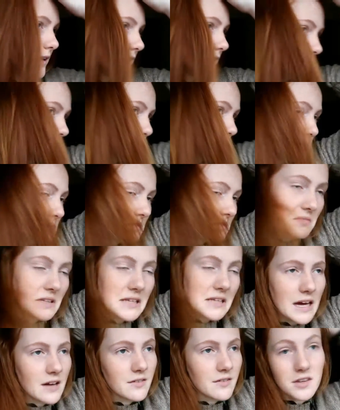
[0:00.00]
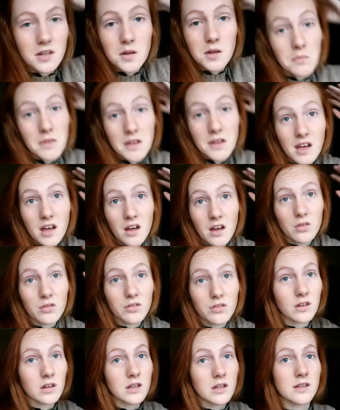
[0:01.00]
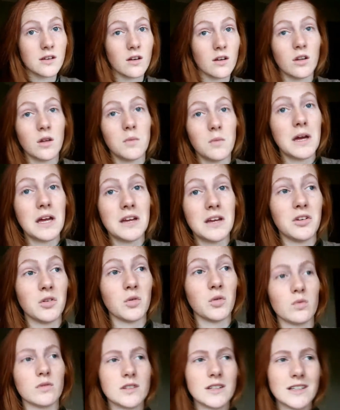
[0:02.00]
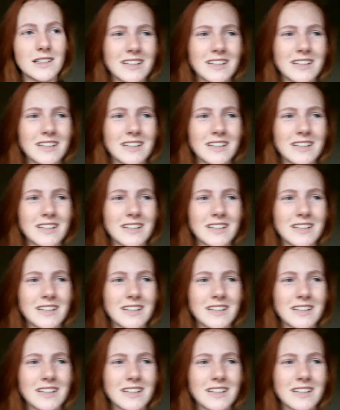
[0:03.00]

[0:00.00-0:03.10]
I have something else that's on the menu.